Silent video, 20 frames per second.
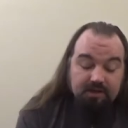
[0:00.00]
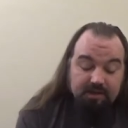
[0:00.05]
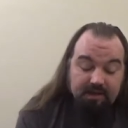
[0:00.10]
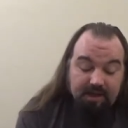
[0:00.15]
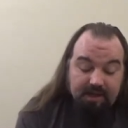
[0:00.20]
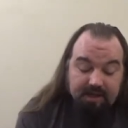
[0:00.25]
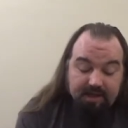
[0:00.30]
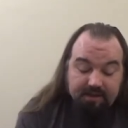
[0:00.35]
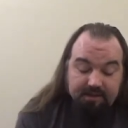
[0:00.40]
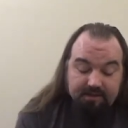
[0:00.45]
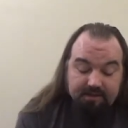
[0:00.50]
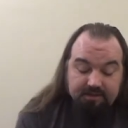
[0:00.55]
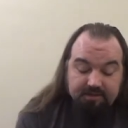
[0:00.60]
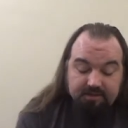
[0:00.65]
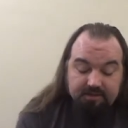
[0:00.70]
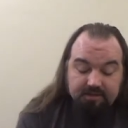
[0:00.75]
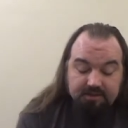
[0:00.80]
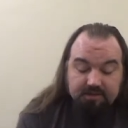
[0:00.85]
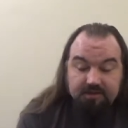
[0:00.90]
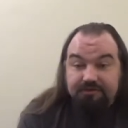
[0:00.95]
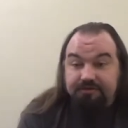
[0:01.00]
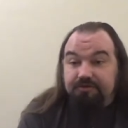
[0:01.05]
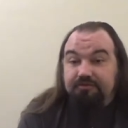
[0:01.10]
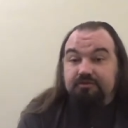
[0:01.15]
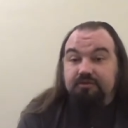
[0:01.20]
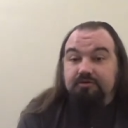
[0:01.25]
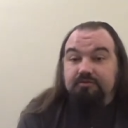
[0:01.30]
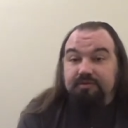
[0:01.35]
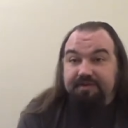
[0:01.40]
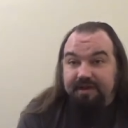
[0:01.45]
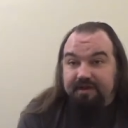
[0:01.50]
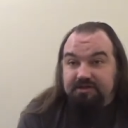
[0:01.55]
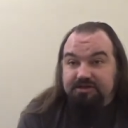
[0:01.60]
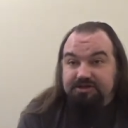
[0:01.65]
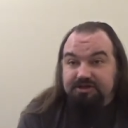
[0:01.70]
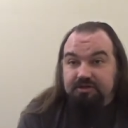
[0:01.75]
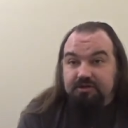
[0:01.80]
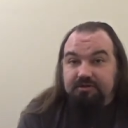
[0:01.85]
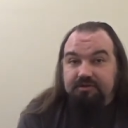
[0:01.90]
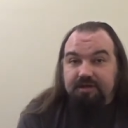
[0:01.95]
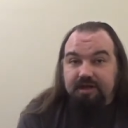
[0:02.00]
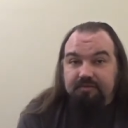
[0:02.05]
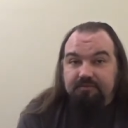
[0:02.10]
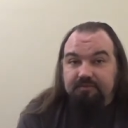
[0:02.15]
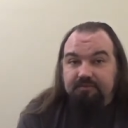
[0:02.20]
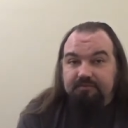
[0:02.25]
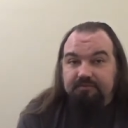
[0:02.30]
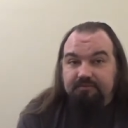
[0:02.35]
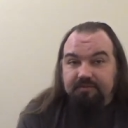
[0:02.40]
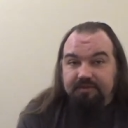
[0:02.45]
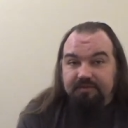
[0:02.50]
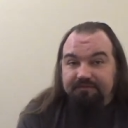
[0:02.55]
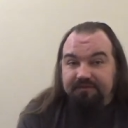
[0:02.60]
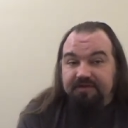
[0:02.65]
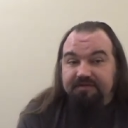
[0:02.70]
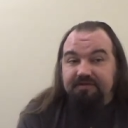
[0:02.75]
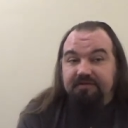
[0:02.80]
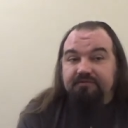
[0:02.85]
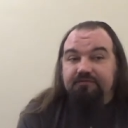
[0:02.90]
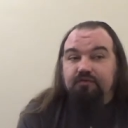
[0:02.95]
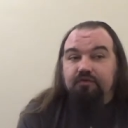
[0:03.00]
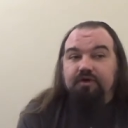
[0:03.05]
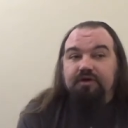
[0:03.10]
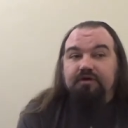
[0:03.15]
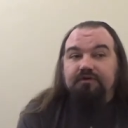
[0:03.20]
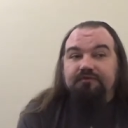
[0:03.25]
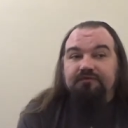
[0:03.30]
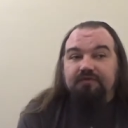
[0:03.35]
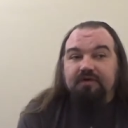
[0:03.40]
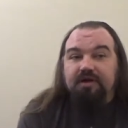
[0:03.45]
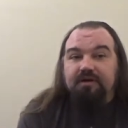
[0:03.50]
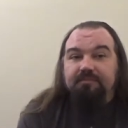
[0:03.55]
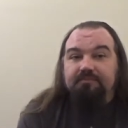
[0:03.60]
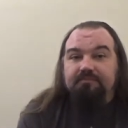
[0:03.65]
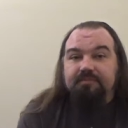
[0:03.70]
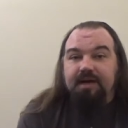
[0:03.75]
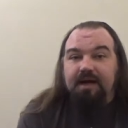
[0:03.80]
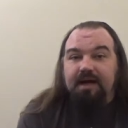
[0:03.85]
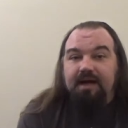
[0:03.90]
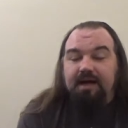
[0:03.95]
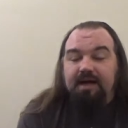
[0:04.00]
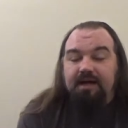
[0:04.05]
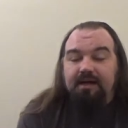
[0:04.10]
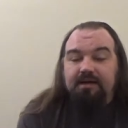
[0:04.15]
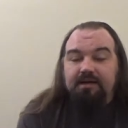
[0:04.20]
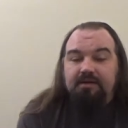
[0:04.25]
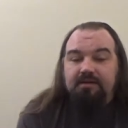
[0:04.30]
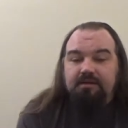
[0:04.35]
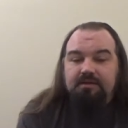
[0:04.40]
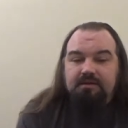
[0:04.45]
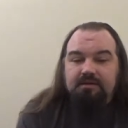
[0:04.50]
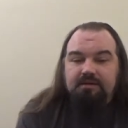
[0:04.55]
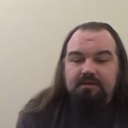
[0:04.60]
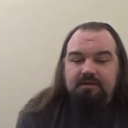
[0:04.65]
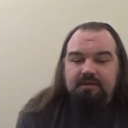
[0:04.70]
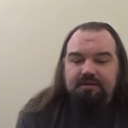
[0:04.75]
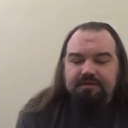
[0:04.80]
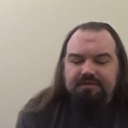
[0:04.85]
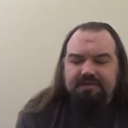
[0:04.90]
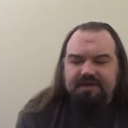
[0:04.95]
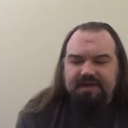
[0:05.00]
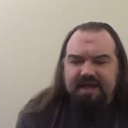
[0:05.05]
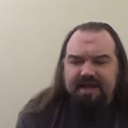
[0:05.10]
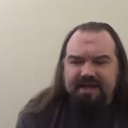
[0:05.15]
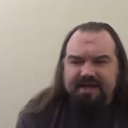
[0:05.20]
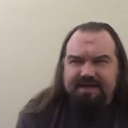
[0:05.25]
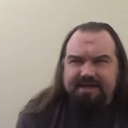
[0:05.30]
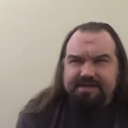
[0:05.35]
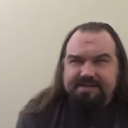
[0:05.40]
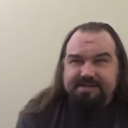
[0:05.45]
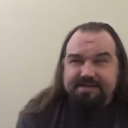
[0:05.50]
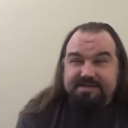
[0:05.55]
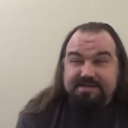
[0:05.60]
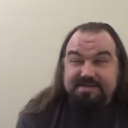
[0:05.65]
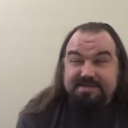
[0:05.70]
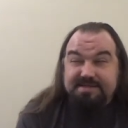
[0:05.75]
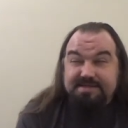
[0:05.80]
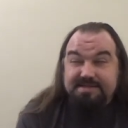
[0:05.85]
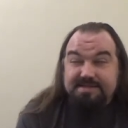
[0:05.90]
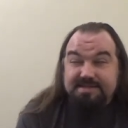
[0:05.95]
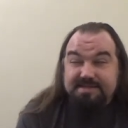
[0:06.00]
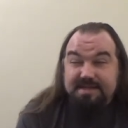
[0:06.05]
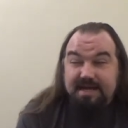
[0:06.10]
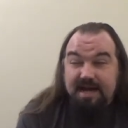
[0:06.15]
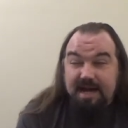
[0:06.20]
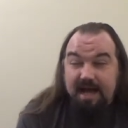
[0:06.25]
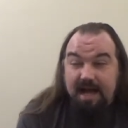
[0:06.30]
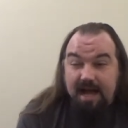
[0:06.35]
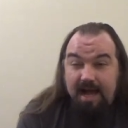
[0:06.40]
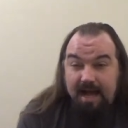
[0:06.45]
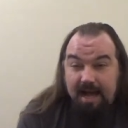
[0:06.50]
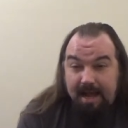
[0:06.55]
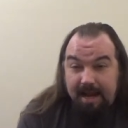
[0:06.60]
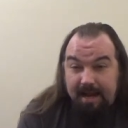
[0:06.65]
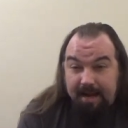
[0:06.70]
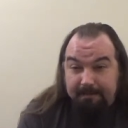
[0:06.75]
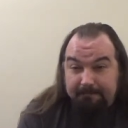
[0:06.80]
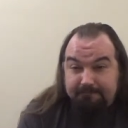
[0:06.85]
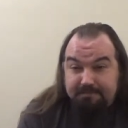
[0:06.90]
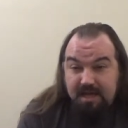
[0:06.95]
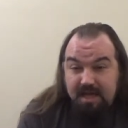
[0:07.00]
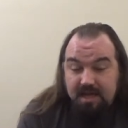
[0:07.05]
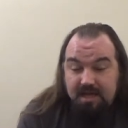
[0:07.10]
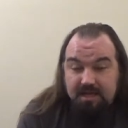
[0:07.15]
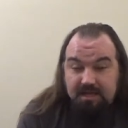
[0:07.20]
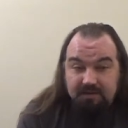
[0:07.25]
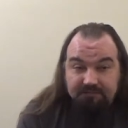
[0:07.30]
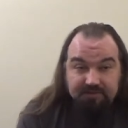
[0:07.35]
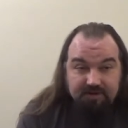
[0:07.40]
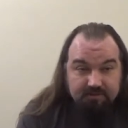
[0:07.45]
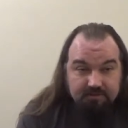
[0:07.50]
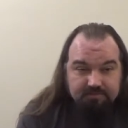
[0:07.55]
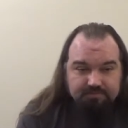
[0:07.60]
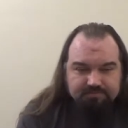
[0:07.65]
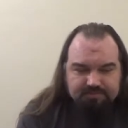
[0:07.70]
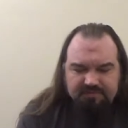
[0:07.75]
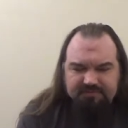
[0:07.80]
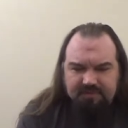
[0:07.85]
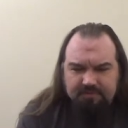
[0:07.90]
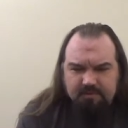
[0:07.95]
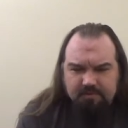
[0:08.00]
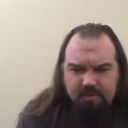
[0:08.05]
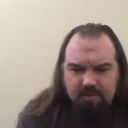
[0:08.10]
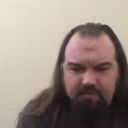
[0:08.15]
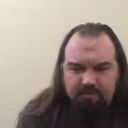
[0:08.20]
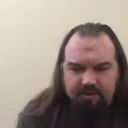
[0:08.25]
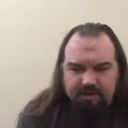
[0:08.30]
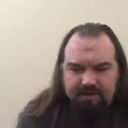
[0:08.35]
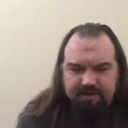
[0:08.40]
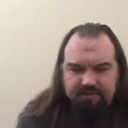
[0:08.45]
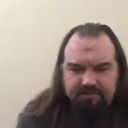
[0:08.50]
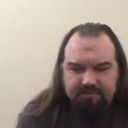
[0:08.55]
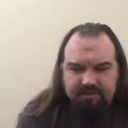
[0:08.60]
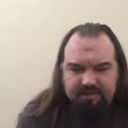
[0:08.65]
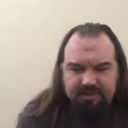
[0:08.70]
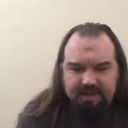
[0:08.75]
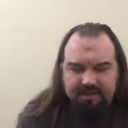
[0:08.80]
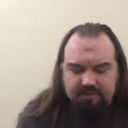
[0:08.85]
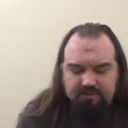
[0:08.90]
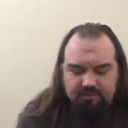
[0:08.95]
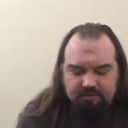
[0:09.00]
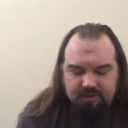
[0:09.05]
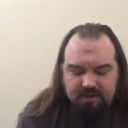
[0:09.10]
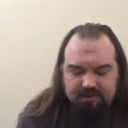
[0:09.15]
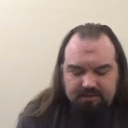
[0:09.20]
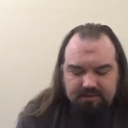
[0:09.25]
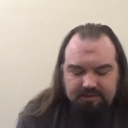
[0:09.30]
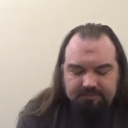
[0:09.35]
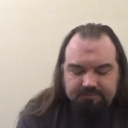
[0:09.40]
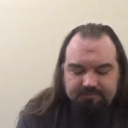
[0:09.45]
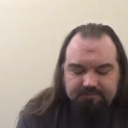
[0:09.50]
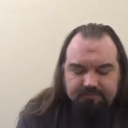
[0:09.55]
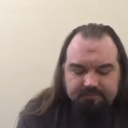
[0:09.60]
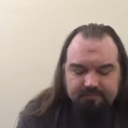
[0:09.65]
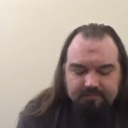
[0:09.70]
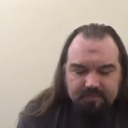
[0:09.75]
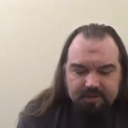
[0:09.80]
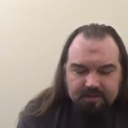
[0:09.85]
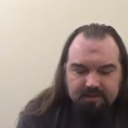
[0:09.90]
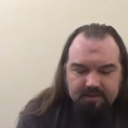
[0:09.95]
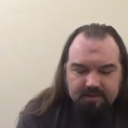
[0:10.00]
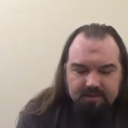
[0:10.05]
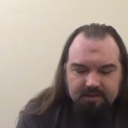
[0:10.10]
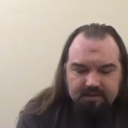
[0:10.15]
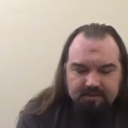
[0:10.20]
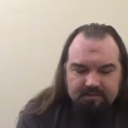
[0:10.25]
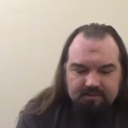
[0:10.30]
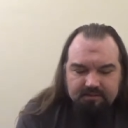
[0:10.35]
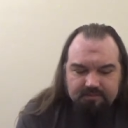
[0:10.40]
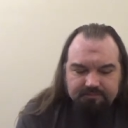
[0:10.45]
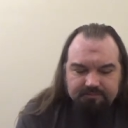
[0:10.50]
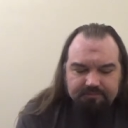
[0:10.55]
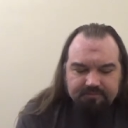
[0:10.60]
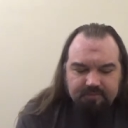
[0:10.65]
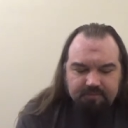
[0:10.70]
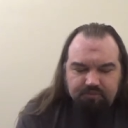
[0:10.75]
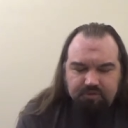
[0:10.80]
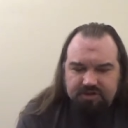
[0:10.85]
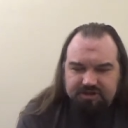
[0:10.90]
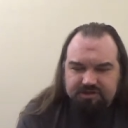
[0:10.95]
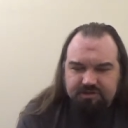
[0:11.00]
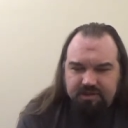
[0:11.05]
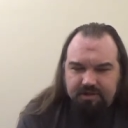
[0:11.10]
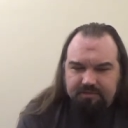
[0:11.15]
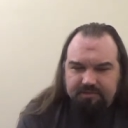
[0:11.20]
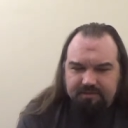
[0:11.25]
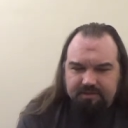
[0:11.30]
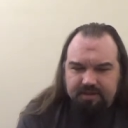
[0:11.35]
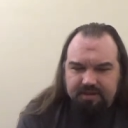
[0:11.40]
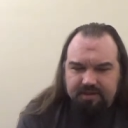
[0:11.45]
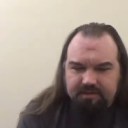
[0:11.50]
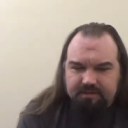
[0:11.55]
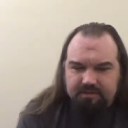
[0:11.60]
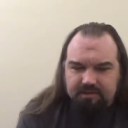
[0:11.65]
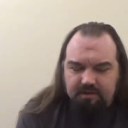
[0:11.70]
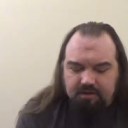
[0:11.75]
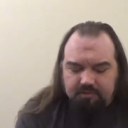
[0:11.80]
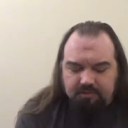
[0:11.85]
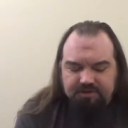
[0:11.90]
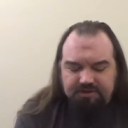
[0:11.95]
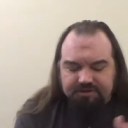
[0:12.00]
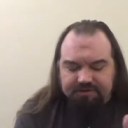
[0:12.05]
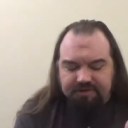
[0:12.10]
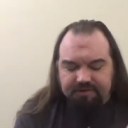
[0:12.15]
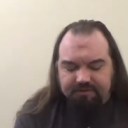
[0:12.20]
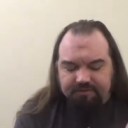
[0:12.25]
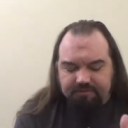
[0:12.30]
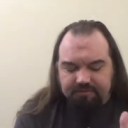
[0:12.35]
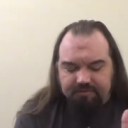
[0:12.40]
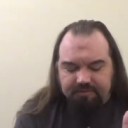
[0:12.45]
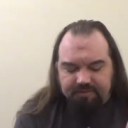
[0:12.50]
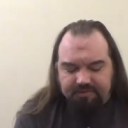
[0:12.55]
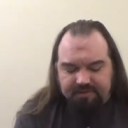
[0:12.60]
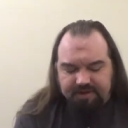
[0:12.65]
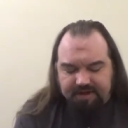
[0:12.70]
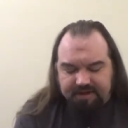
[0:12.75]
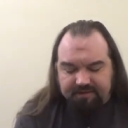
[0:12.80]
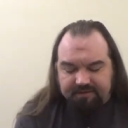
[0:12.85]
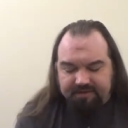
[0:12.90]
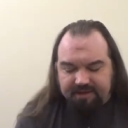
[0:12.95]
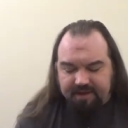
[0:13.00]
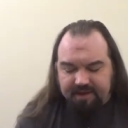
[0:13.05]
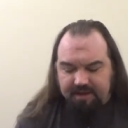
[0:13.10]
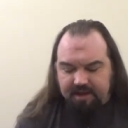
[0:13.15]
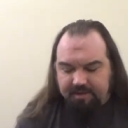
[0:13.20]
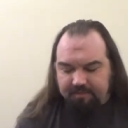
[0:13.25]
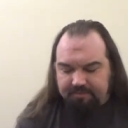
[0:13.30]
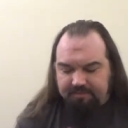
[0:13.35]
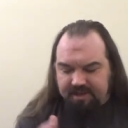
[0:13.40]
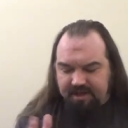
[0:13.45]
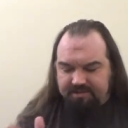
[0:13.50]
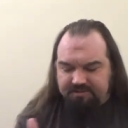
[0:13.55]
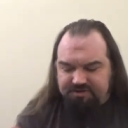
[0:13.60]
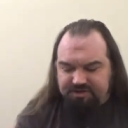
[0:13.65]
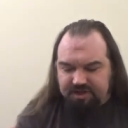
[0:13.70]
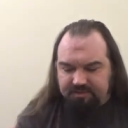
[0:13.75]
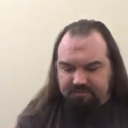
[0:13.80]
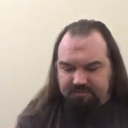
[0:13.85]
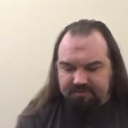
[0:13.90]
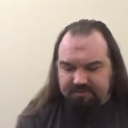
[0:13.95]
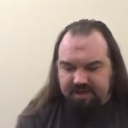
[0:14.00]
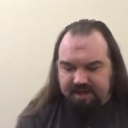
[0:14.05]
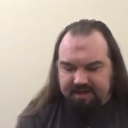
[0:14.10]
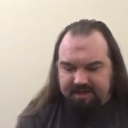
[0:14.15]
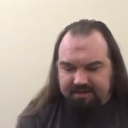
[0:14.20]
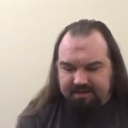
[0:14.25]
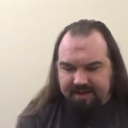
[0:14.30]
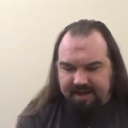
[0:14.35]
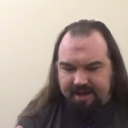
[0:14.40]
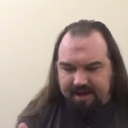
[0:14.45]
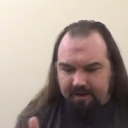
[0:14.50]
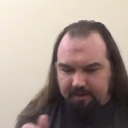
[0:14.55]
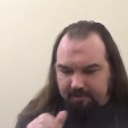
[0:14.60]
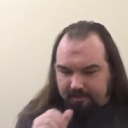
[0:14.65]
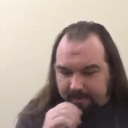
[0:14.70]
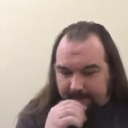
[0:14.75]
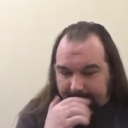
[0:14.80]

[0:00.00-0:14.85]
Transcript: and Sulu without a shirt and with a fencing foil from uh, The Naked Time, if I if I'm remembering the title correctly. I'm pretty sure that, that original series was The Naked Time, Next Gen was The Naked Now.